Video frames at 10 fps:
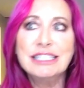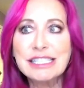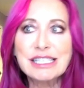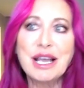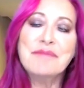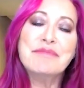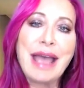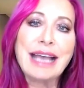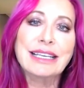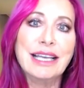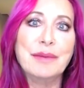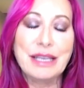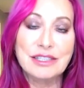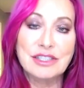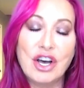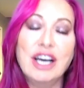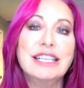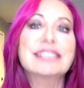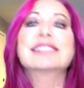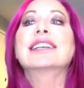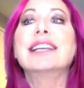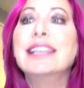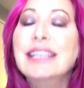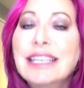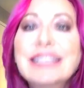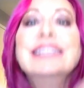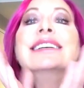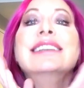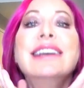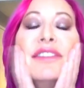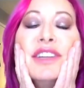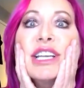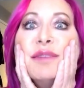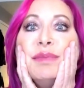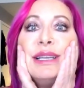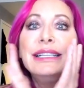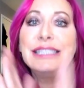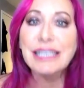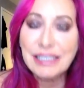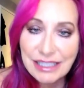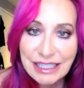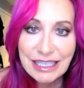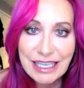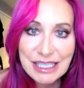just come back yet. Because honestly, I feel like I have PTSD.